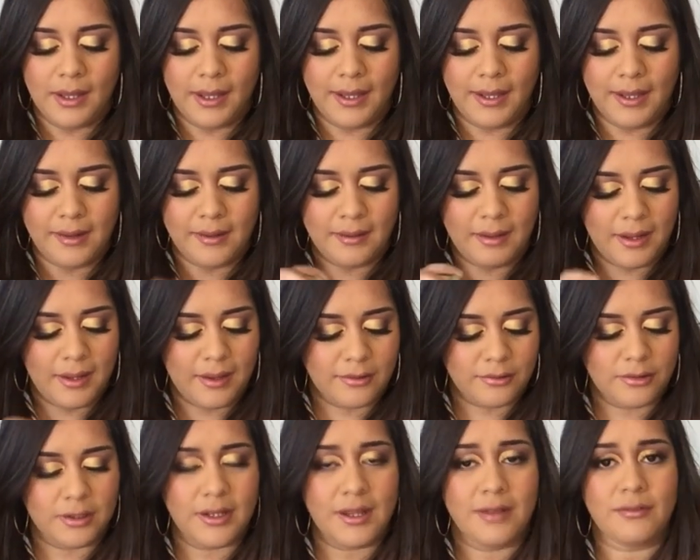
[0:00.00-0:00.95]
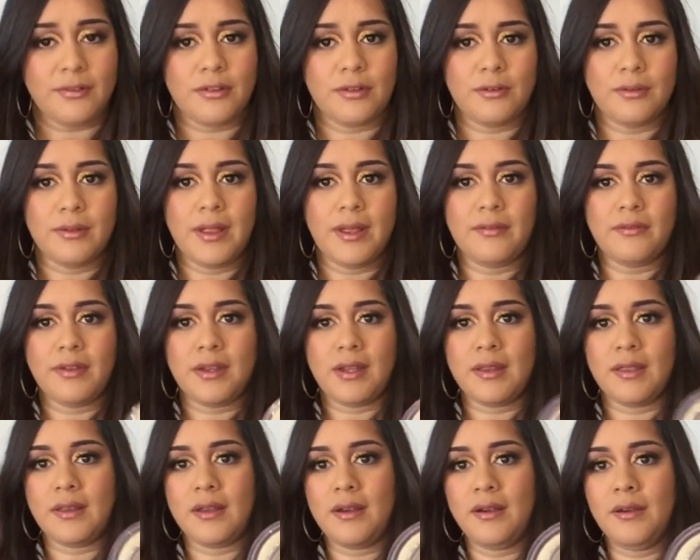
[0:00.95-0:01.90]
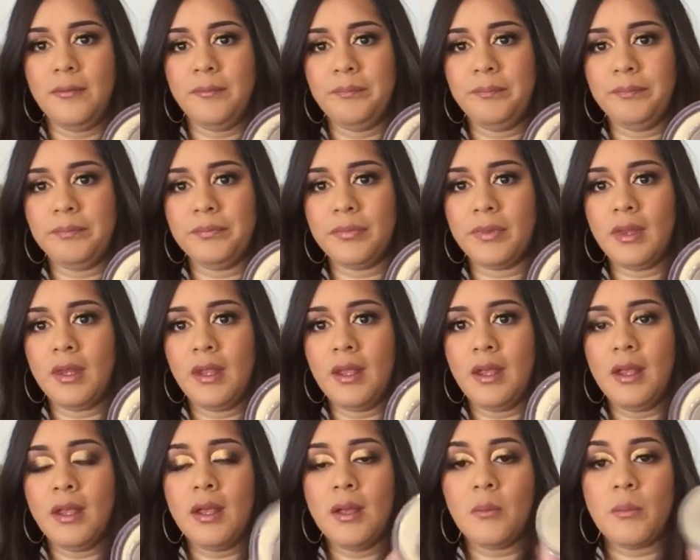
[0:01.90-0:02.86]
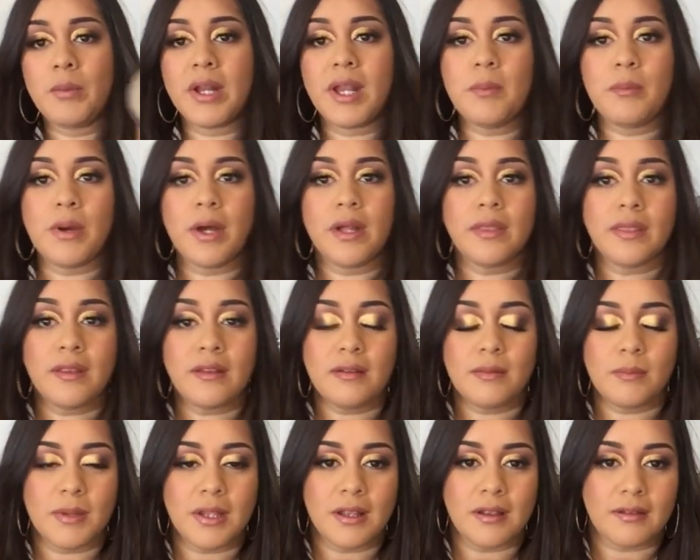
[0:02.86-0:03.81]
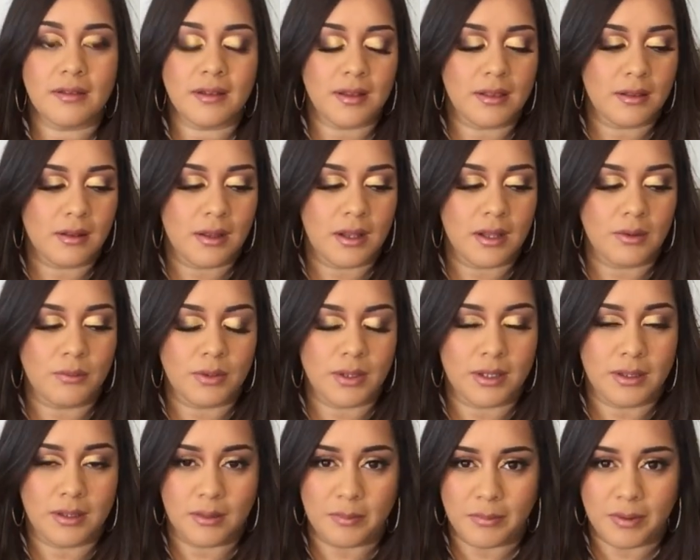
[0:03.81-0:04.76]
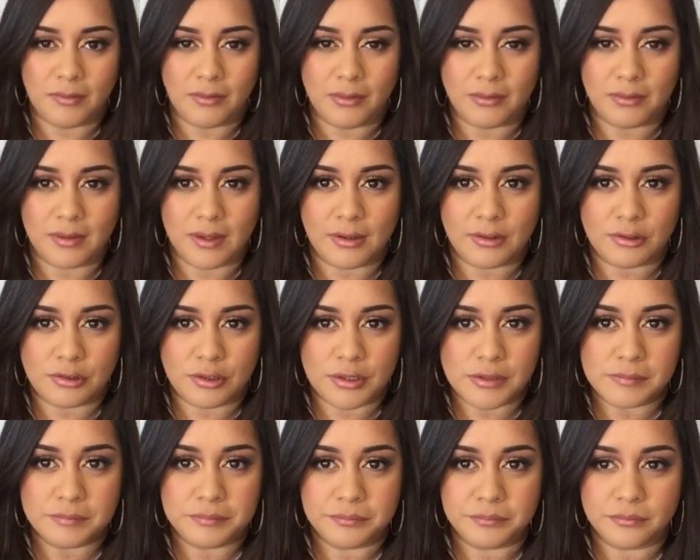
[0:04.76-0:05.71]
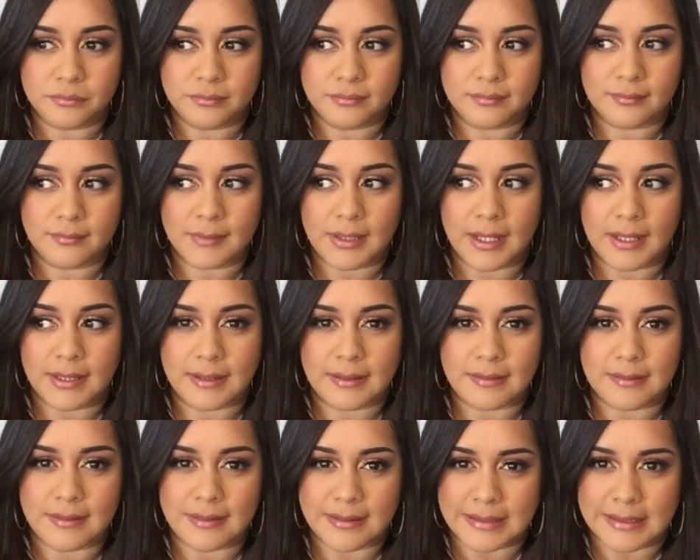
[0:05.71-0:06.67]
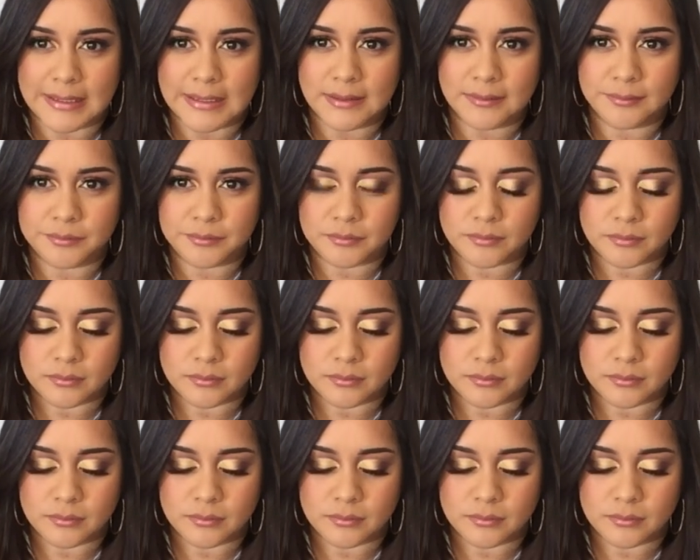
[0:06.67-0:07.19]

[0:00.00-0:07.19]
And I actually have two left in there, but I bought this because I thought it would clear my rosacea and it didn't.